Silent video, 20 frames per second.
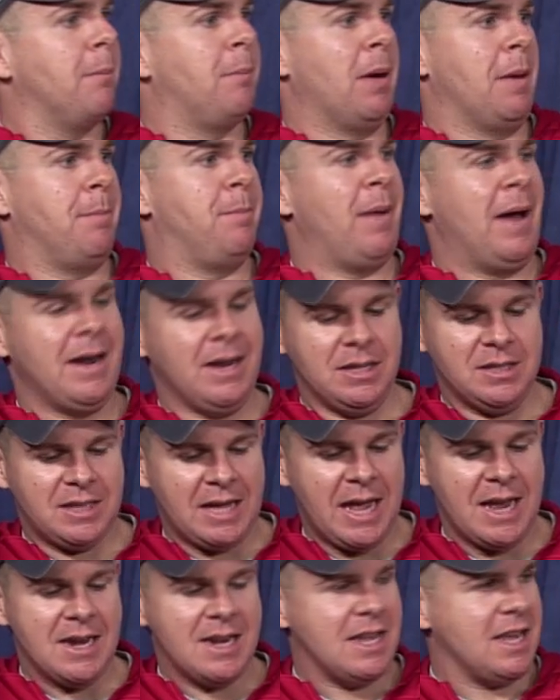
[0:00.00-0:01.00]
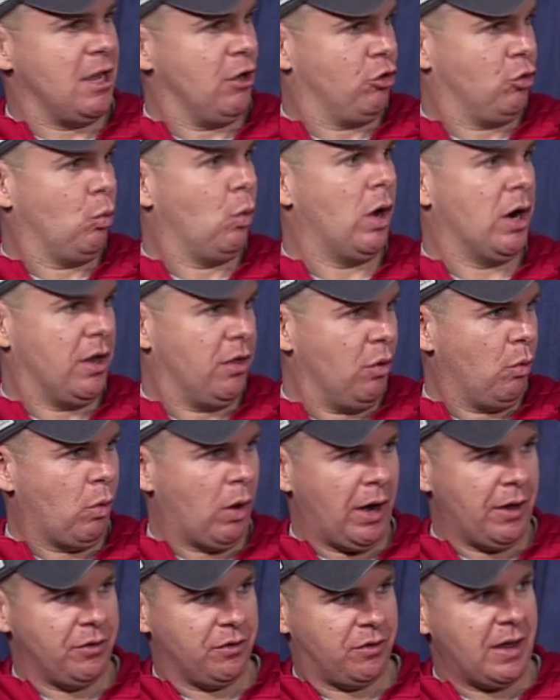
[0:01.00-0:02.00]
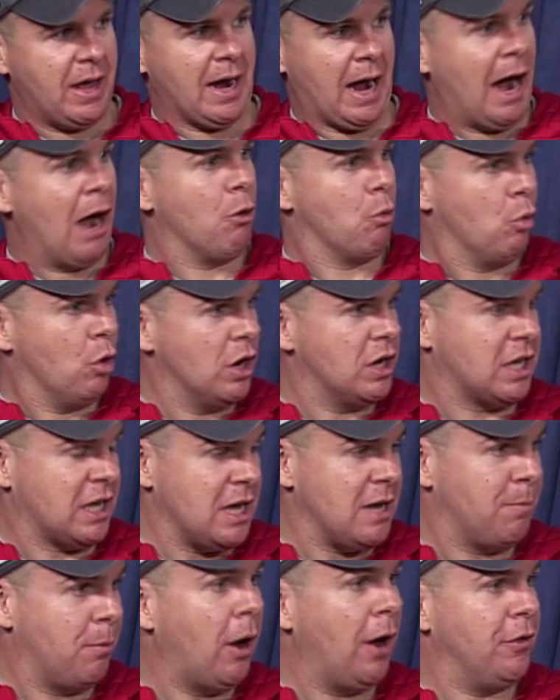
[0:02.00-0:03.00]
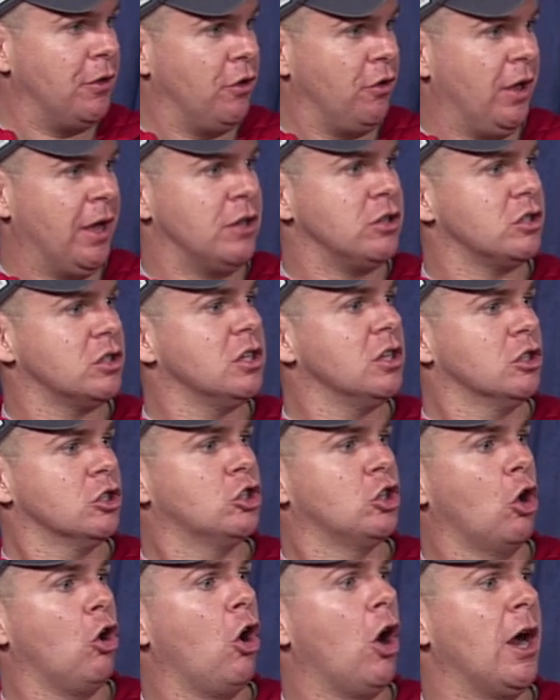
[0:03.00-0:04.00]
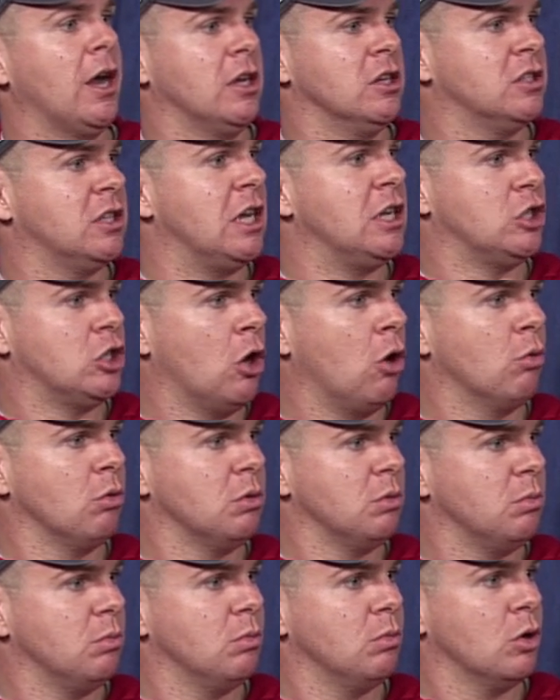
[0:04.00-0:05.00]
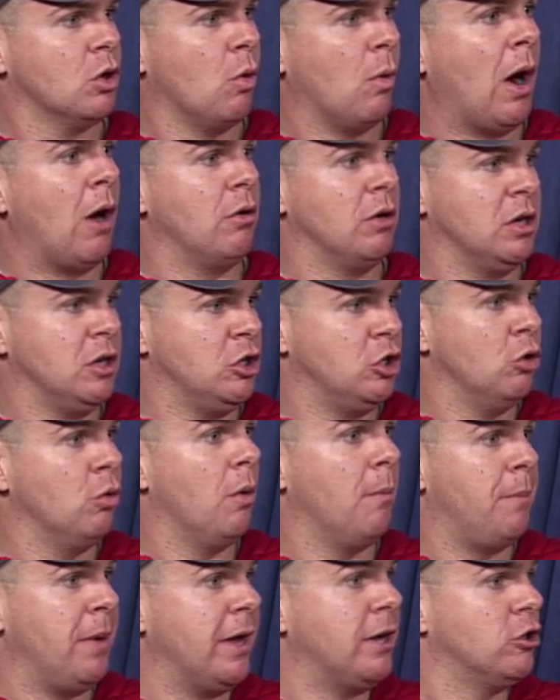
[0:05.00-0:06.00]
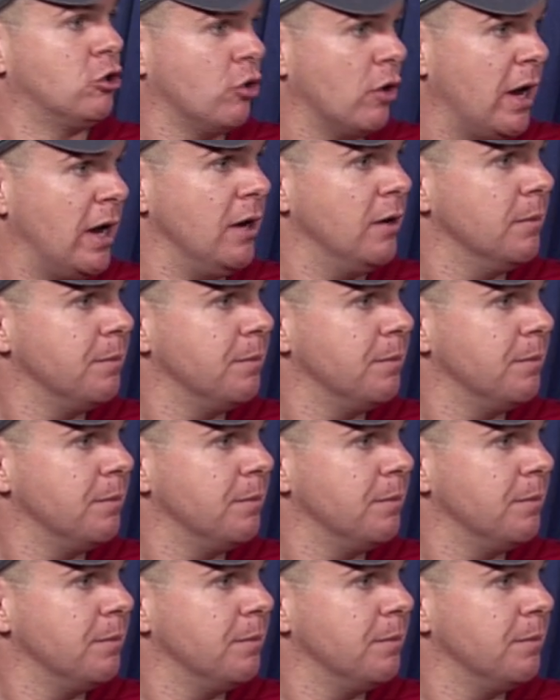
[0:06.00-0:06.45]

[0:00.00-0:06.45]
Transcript: but Bennettendi is one of the ones that I would keep on the list, so long as they don't go out and do a big trade.